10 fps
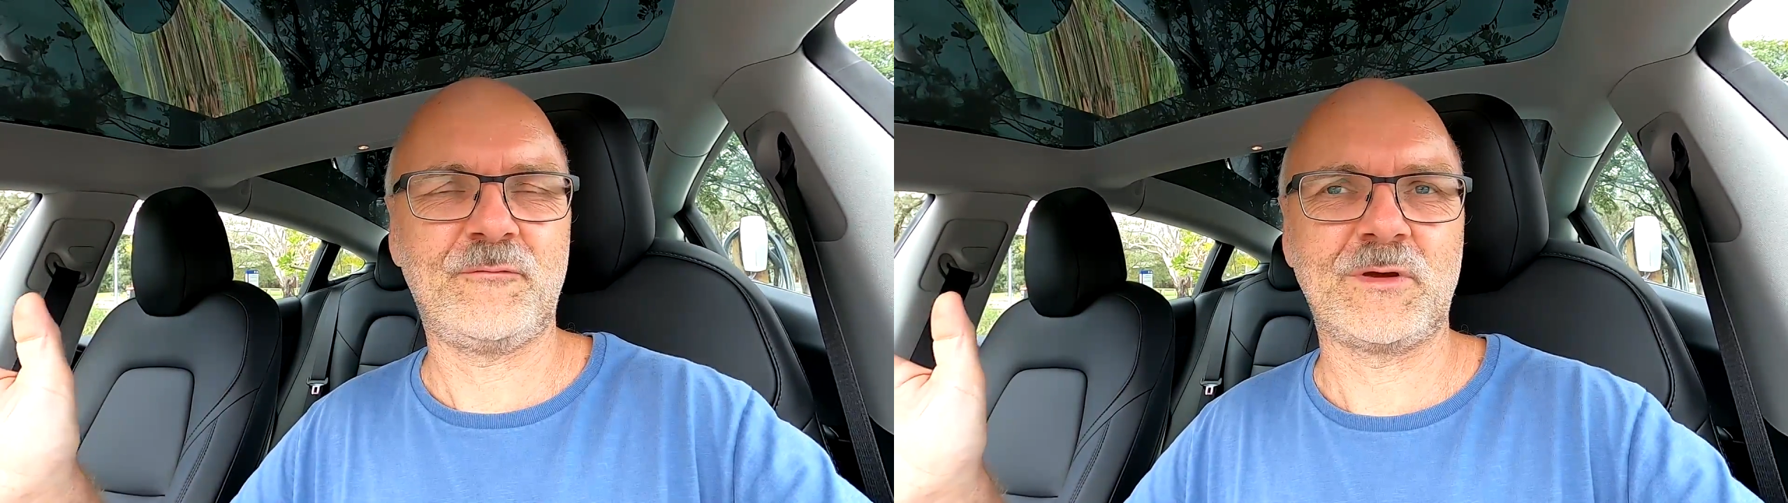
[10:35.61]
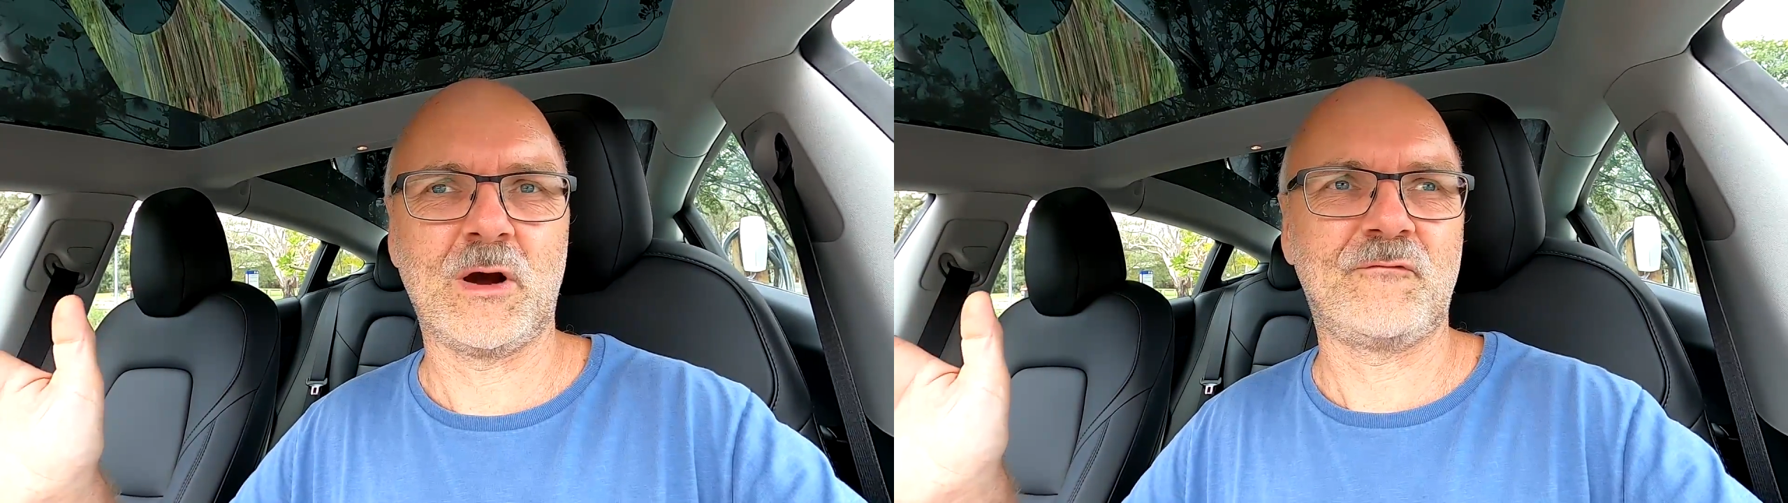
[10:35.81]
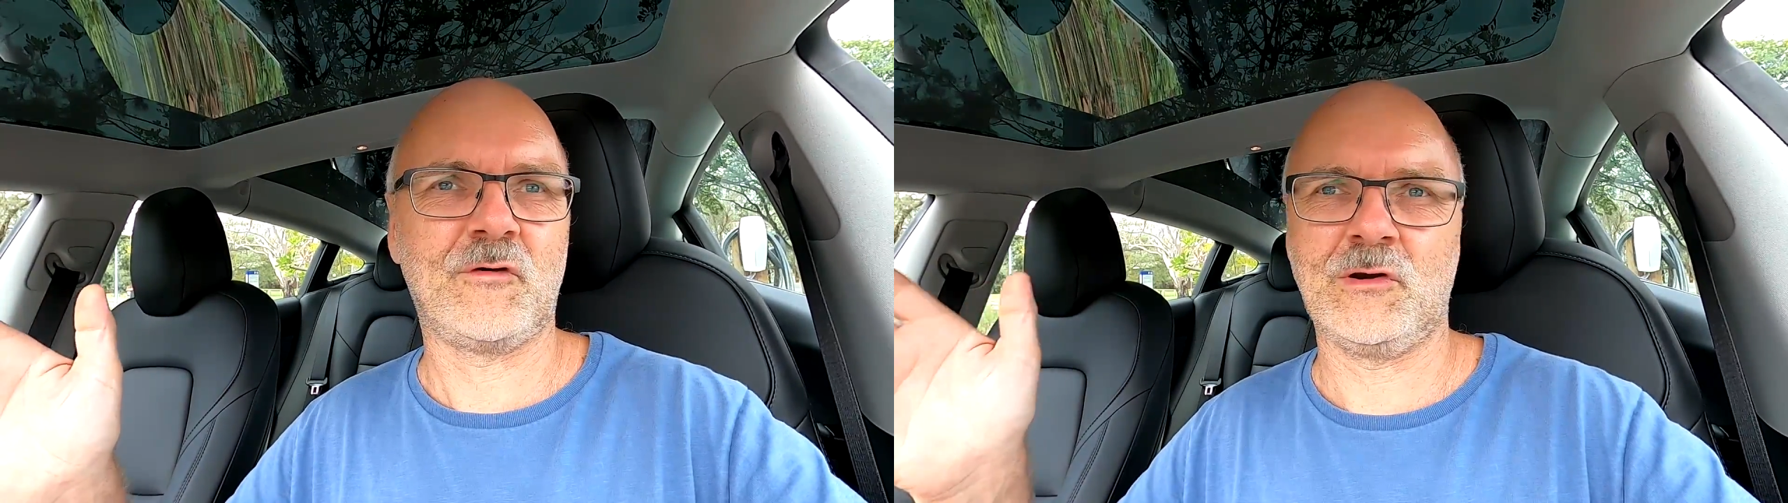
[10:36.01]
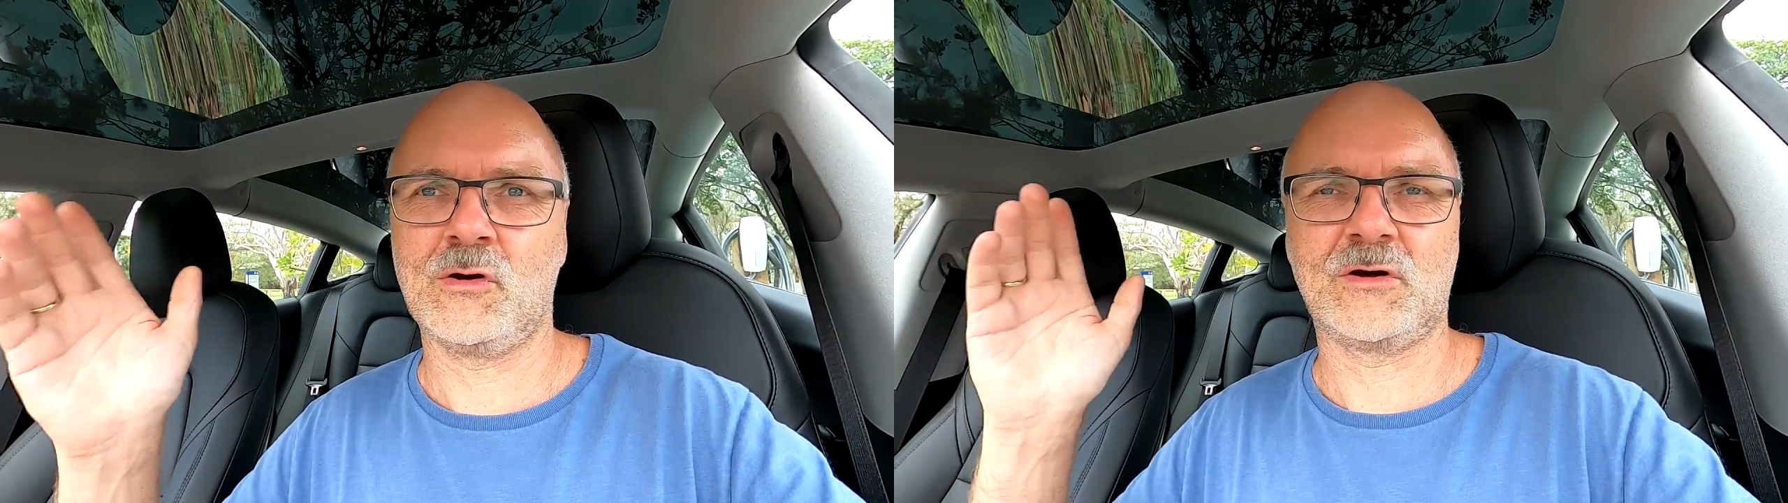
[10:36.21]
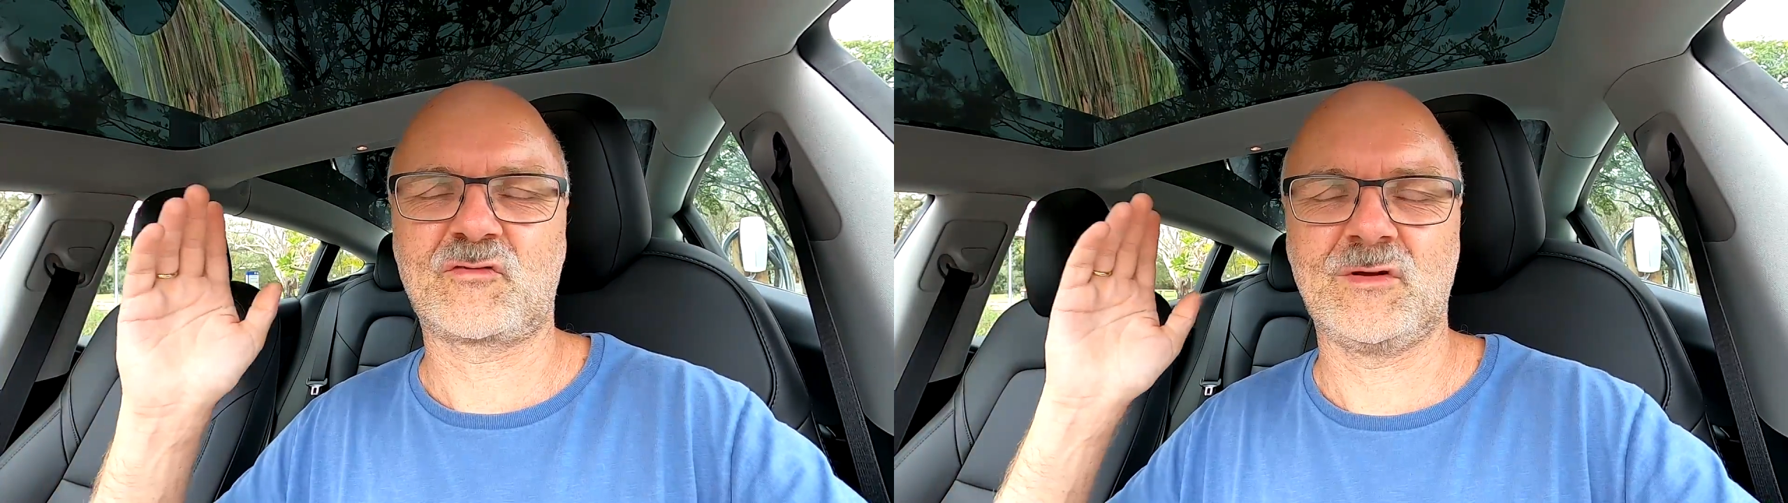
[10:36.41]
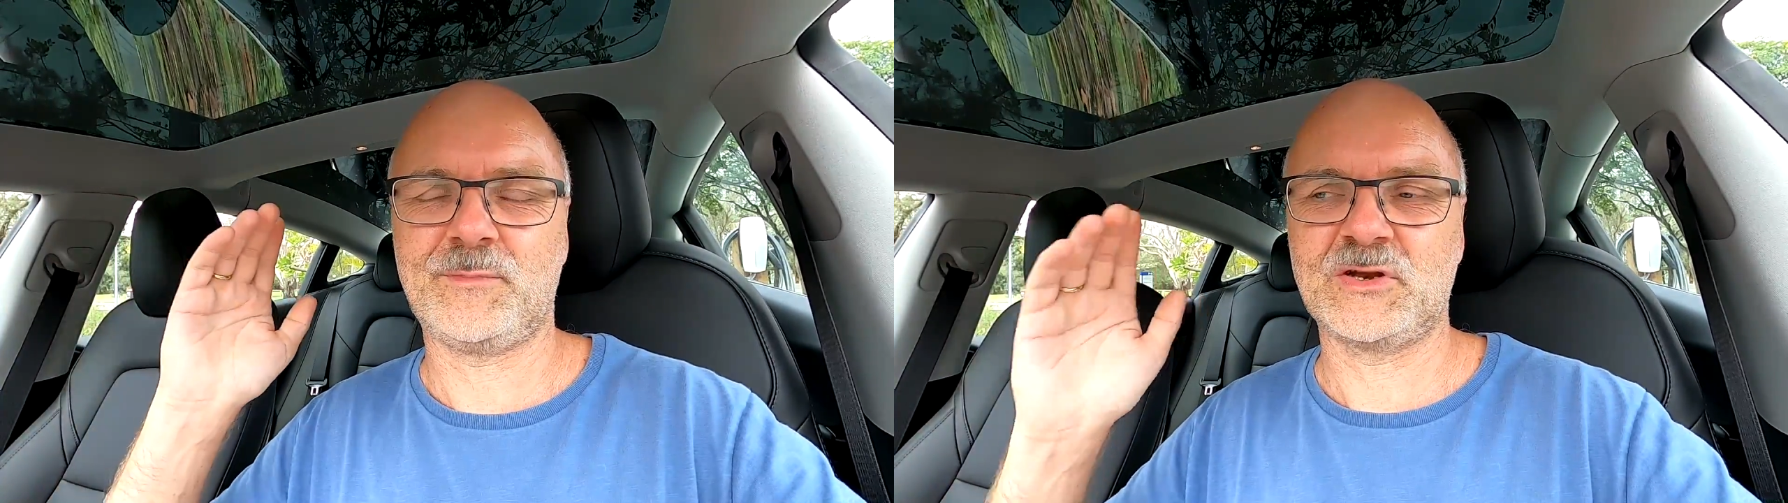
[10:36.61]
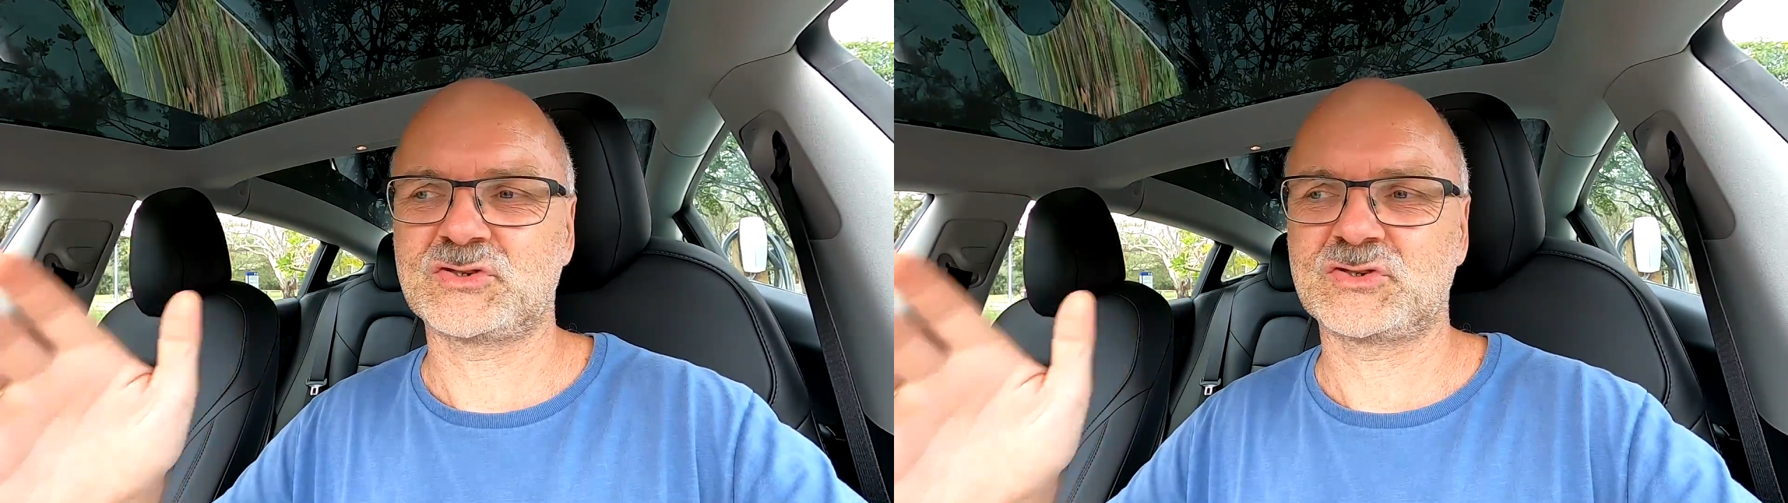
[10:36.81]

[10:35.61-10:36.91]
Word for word: If we go for a longer trip,